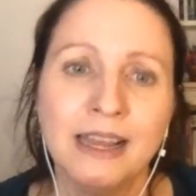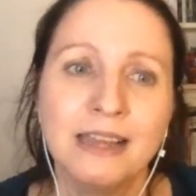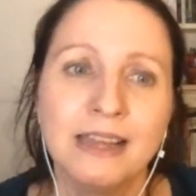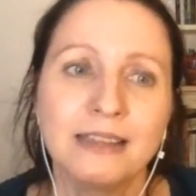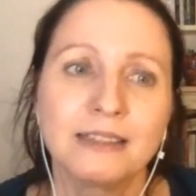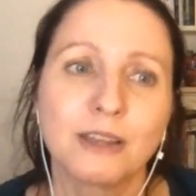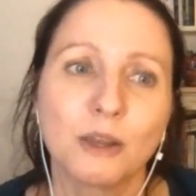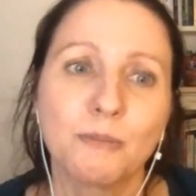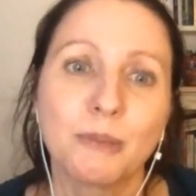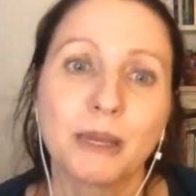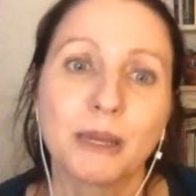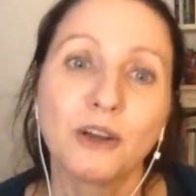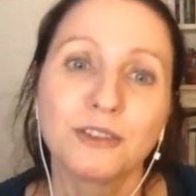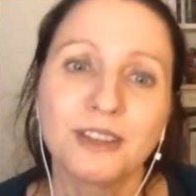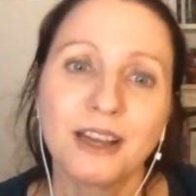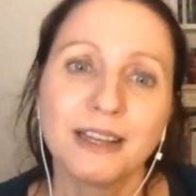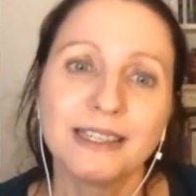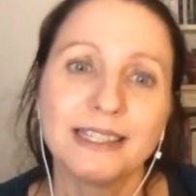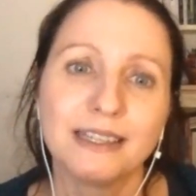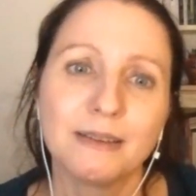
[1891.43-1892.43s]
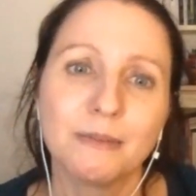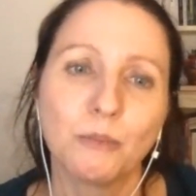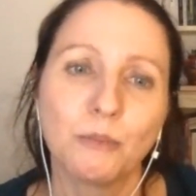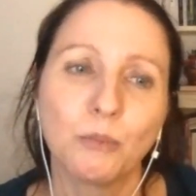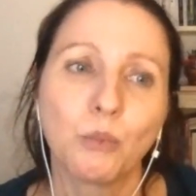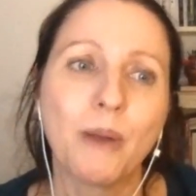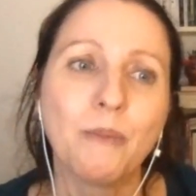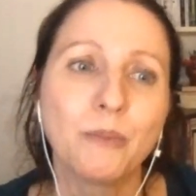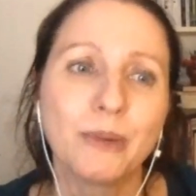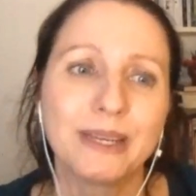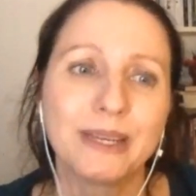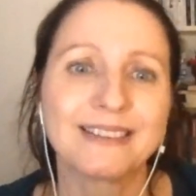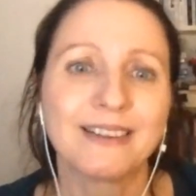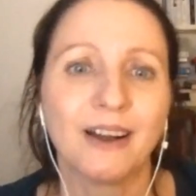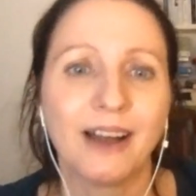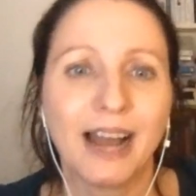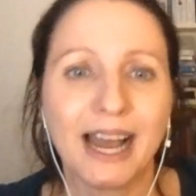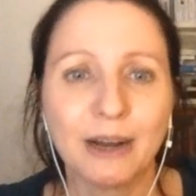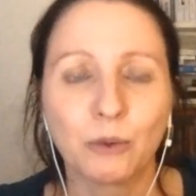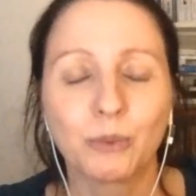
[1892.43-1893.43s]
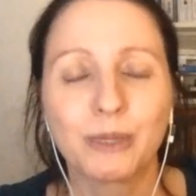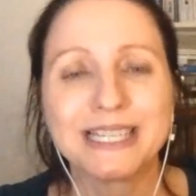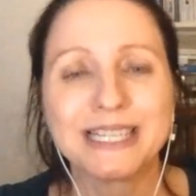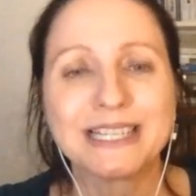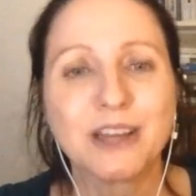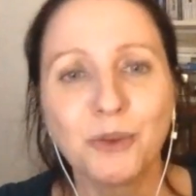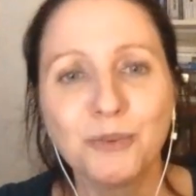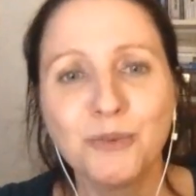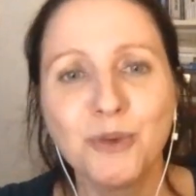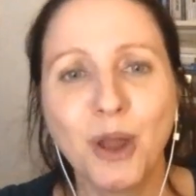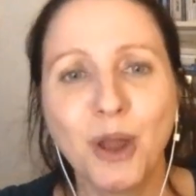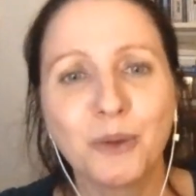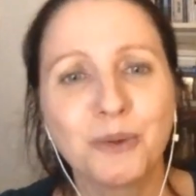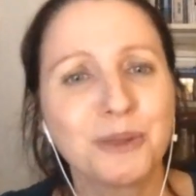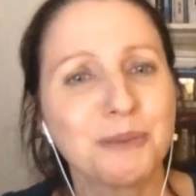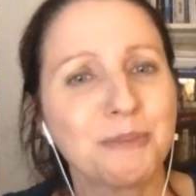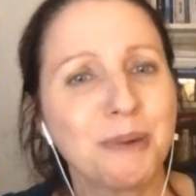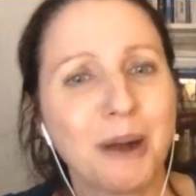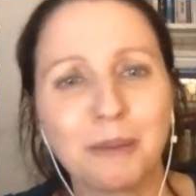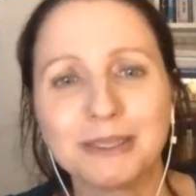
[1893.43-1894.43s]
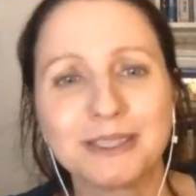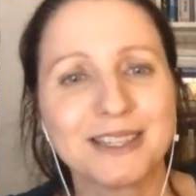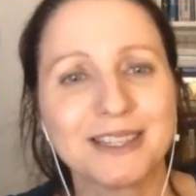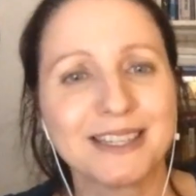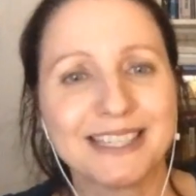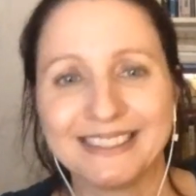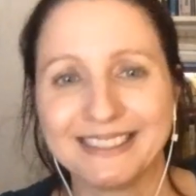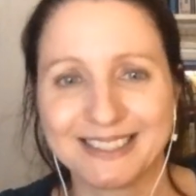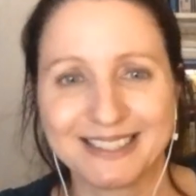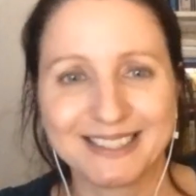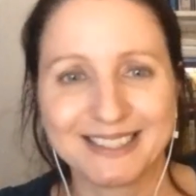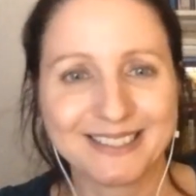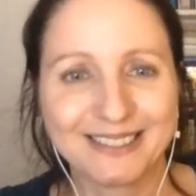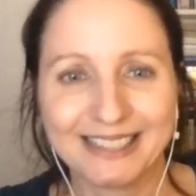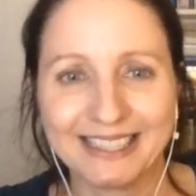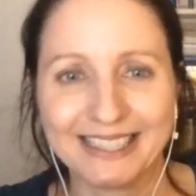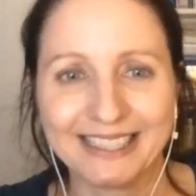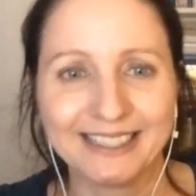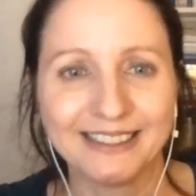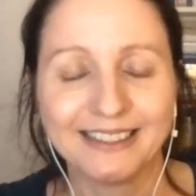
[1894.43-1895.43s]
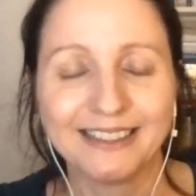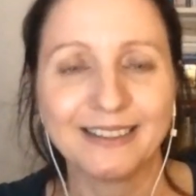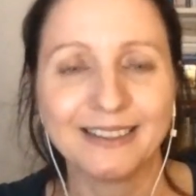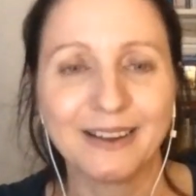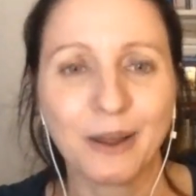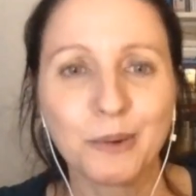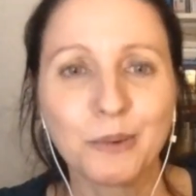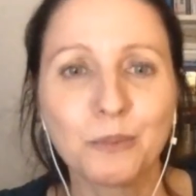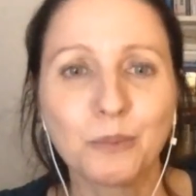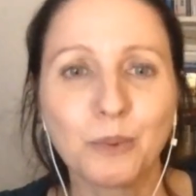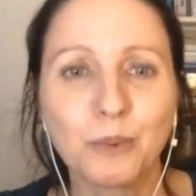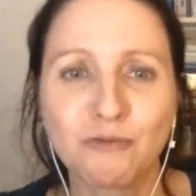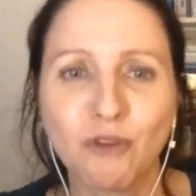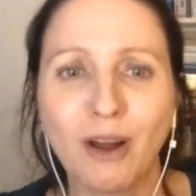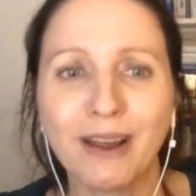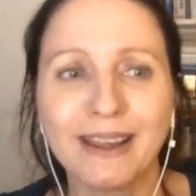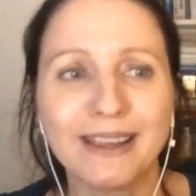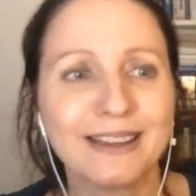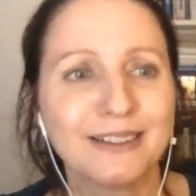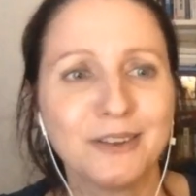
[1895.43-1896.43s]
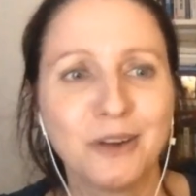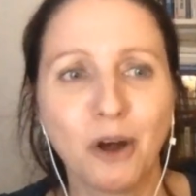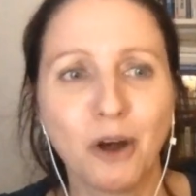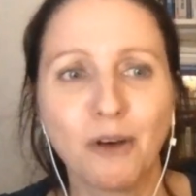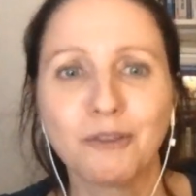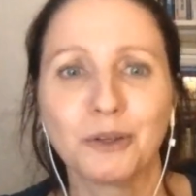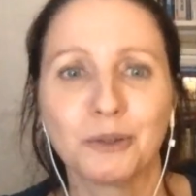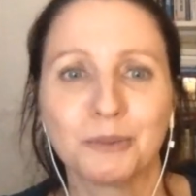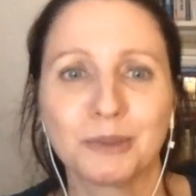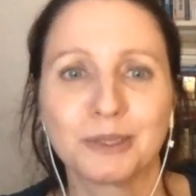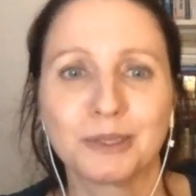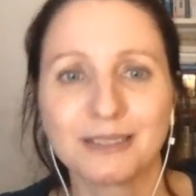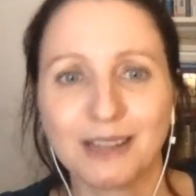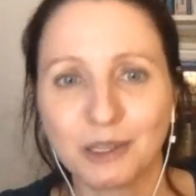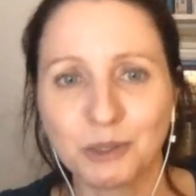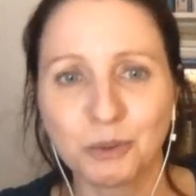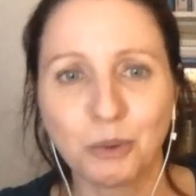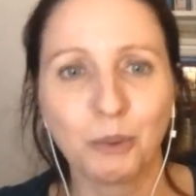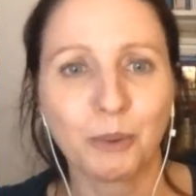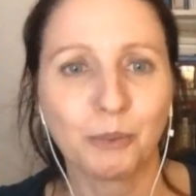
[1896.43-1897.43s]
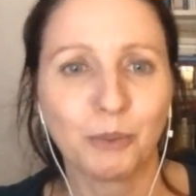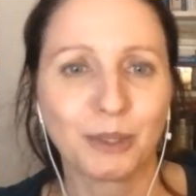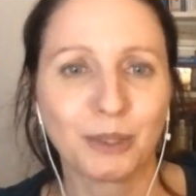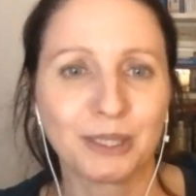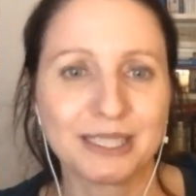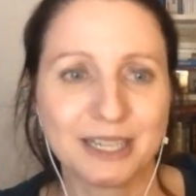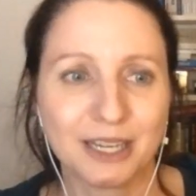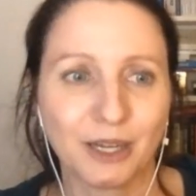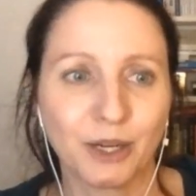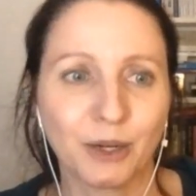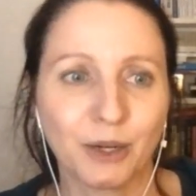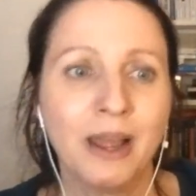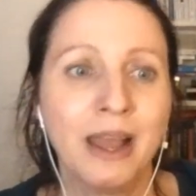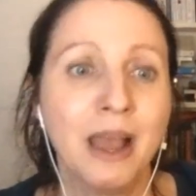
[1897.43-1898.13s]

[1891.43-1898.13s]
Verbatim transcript: So because I, when we start out, we don't know the publishing industry. You know, we're writing a novel because that's what we want to do.